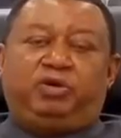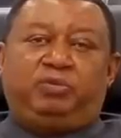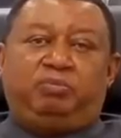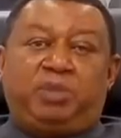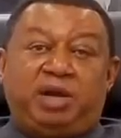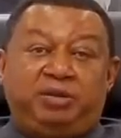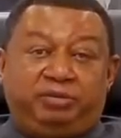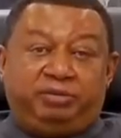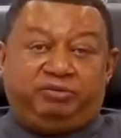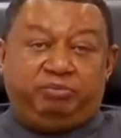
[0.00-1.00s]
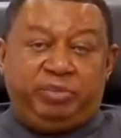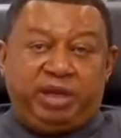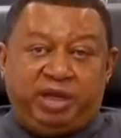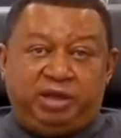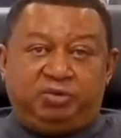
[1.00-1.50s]
from month
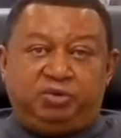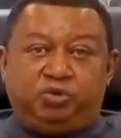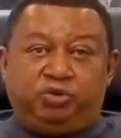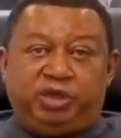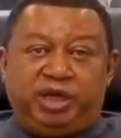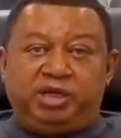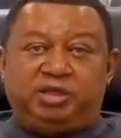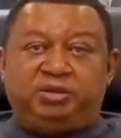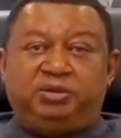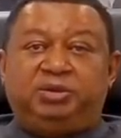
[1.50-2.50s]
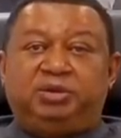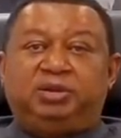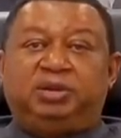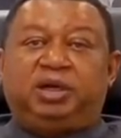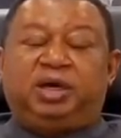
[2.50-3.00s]
of May to date
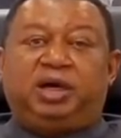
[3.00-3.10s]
